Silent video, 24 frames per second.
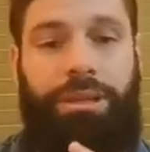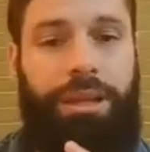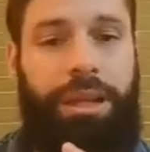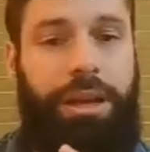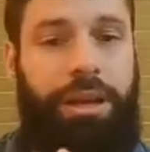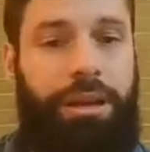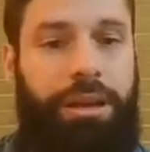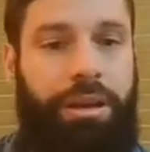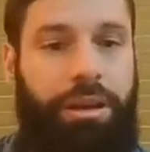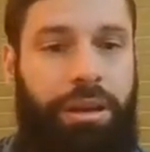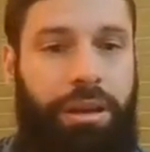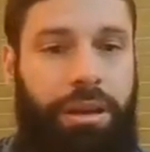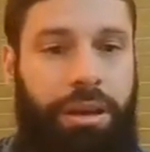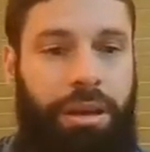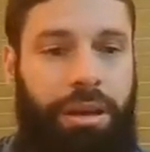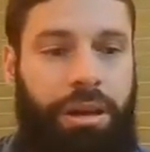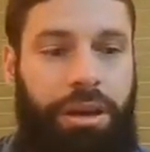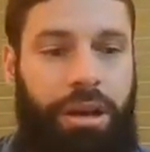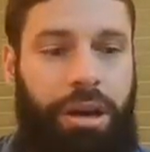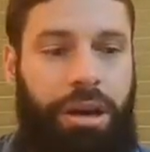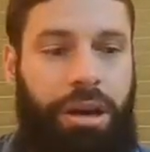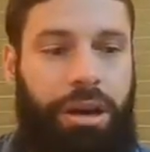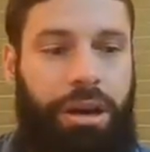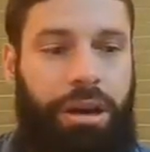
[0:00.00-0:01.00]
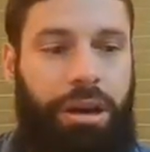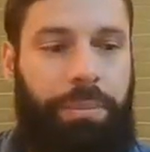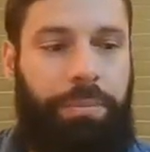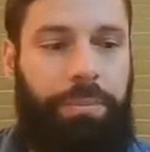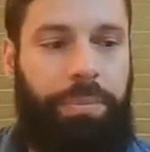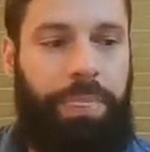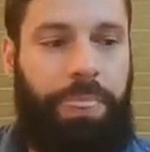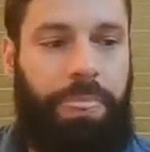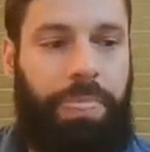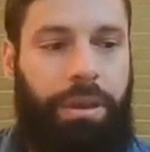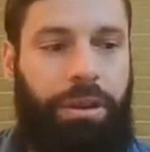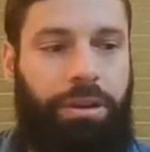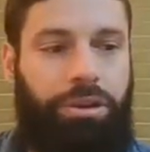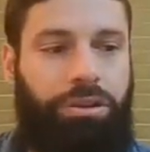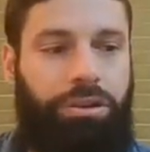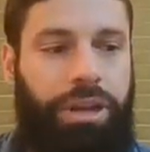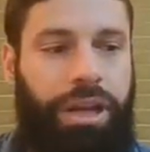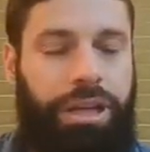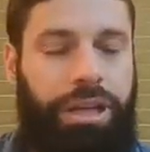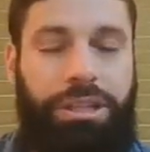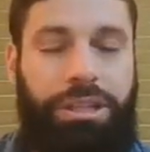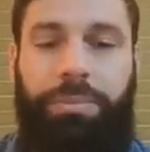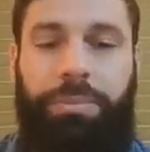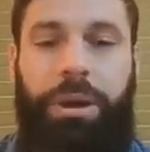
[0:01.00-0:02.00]
like
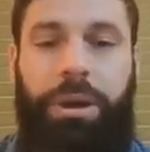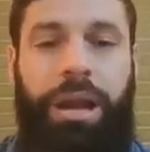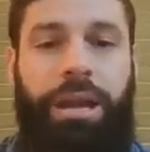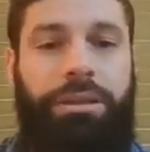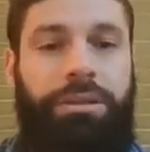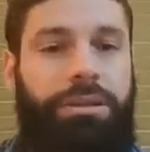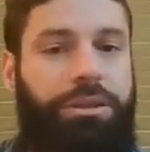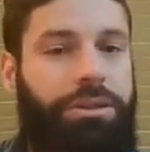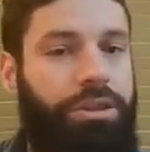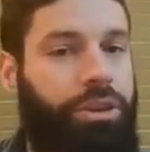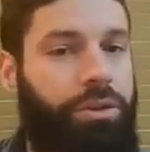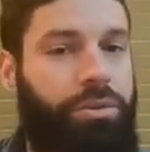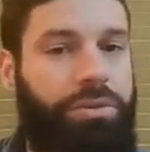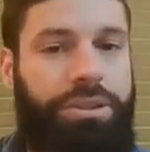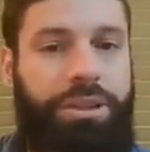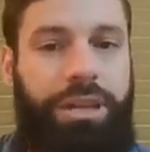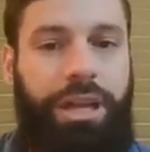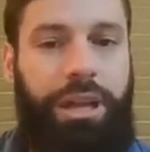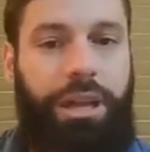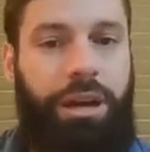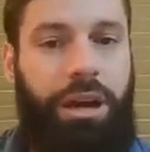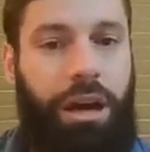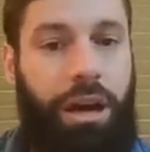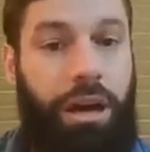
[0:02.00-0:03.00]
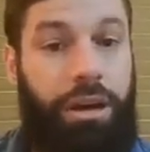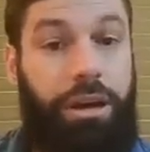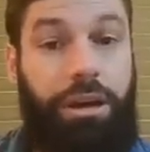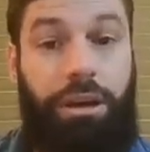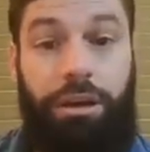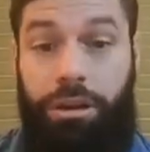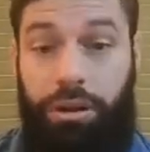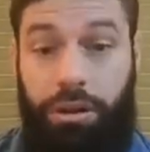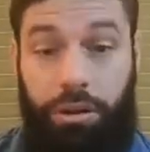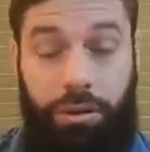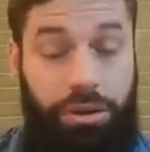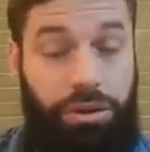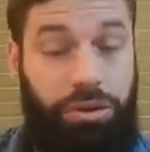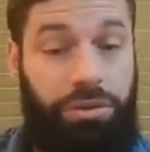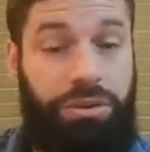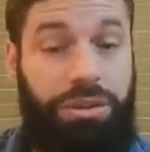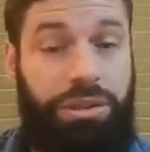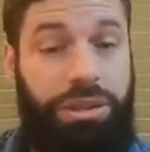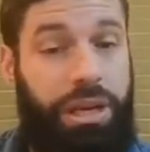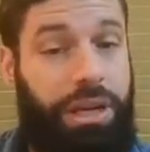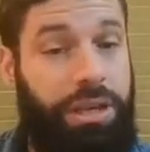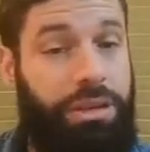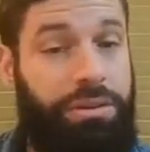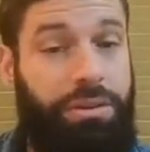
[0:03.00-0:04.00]
Express, Newsday, Guardian, news
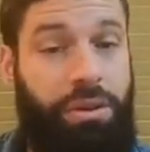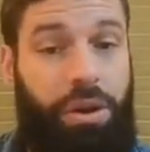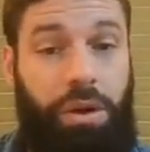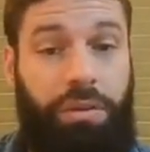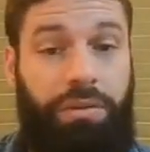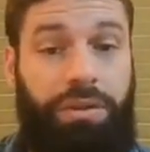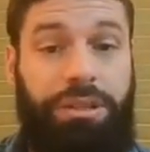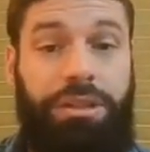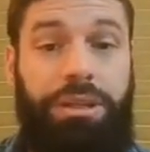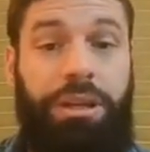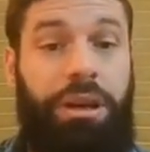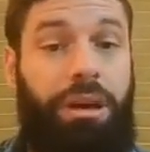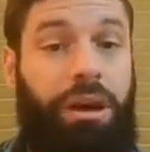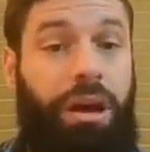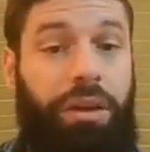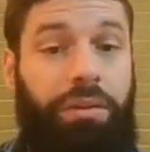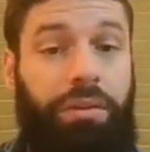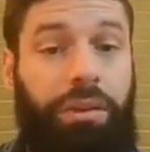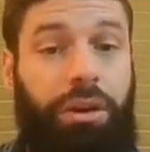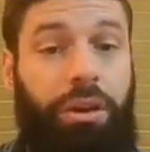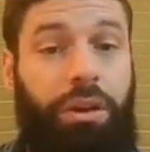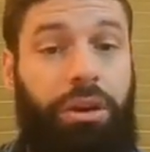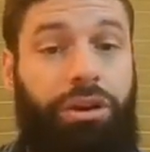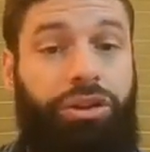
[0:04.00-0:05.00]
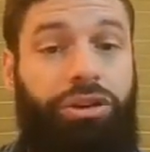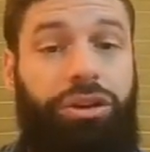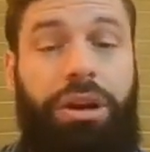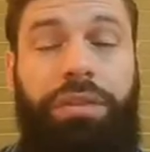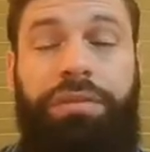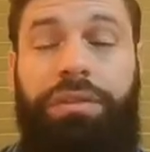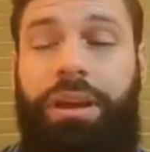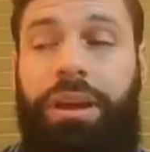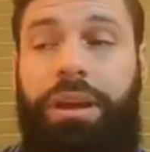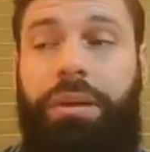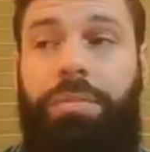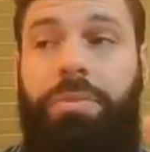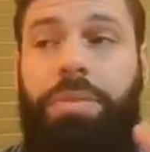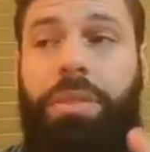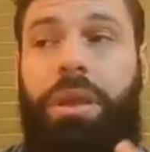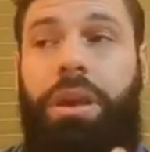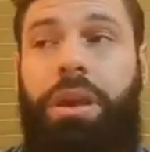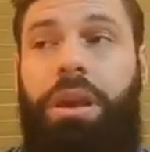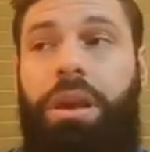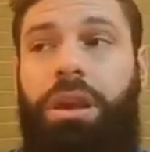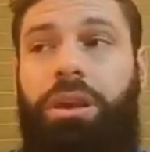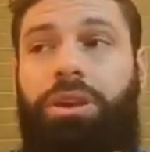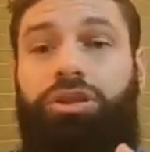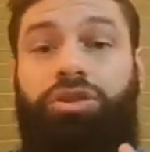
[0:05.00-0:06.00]
sites obviously have a lot of traffic.
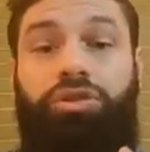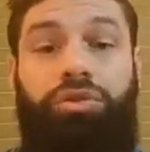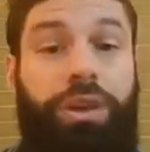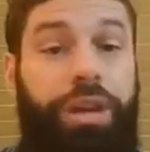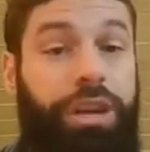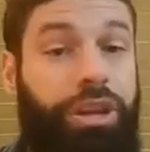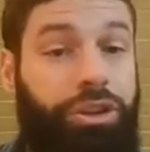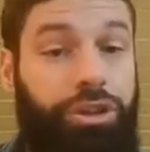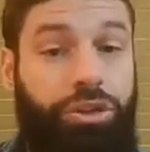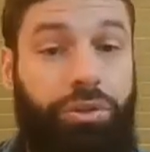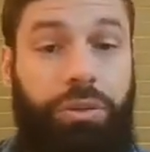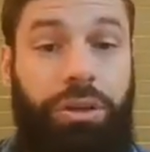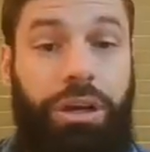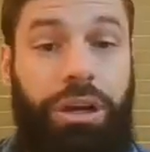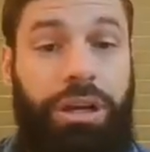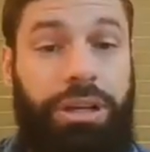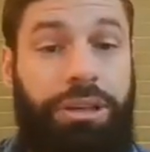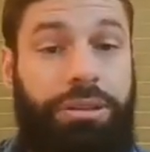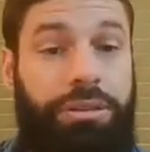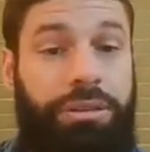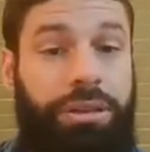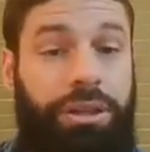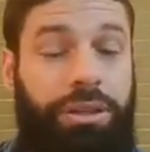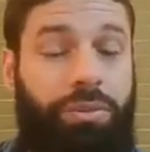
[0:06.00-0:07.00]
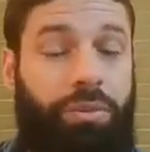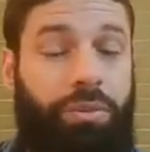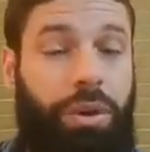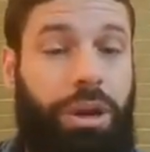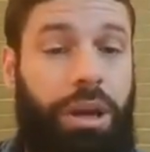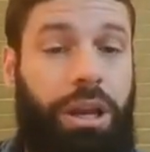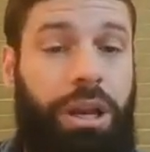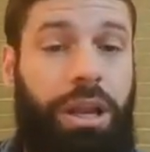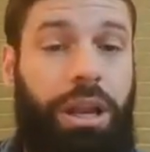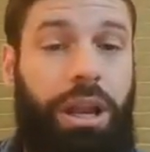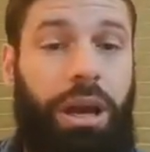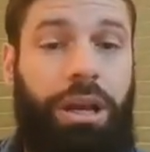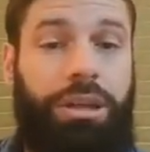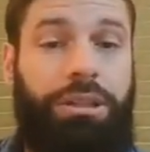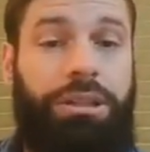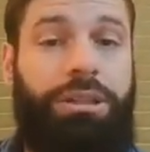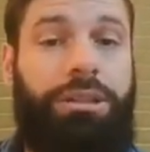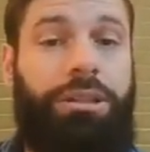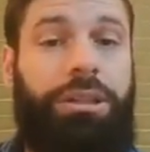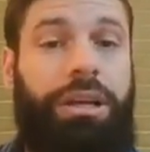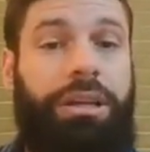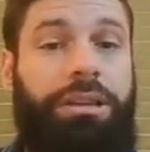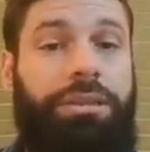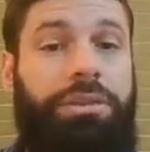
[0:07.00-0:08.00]
Trini Tuna is one of the largest
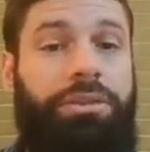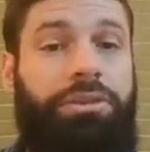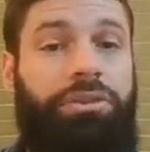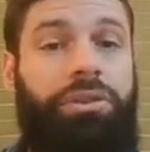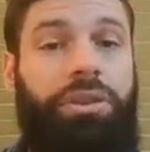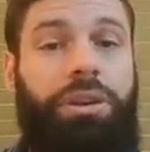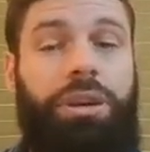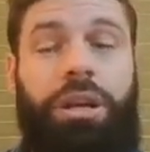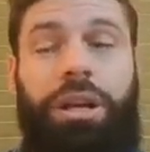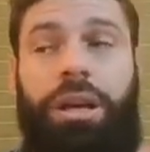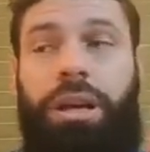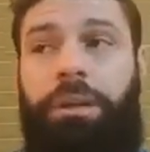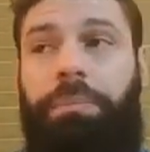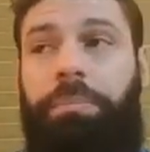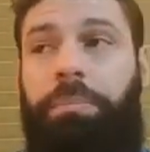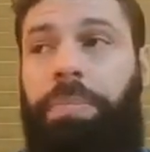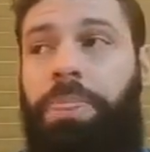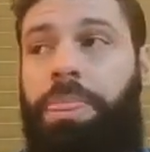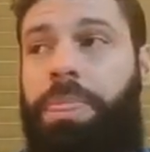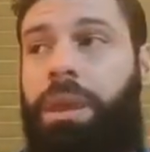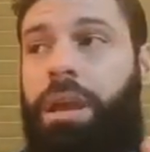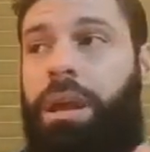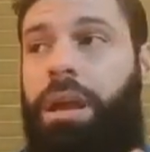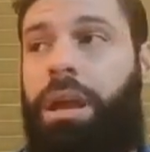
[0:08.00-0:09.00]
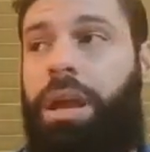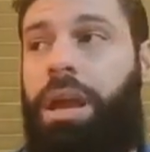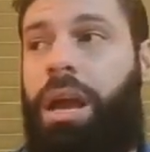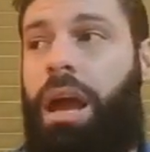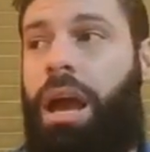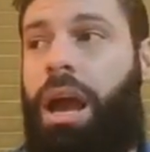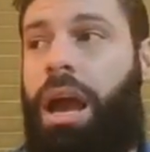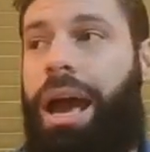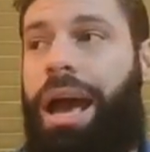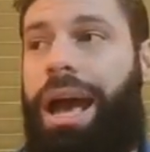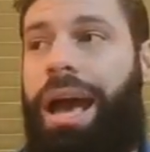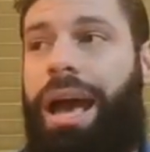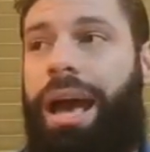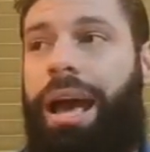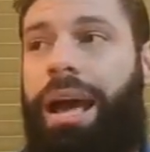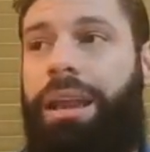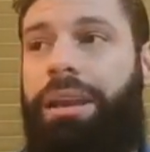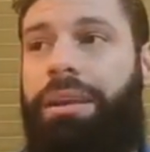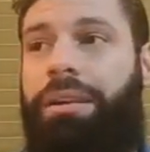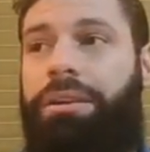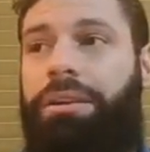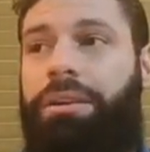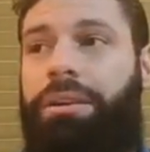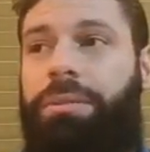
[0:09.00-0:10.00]
sites in Trinidad.
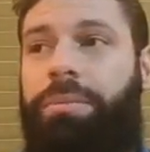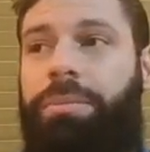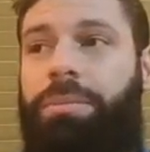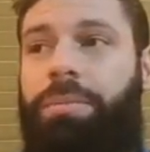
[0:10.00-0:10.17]
And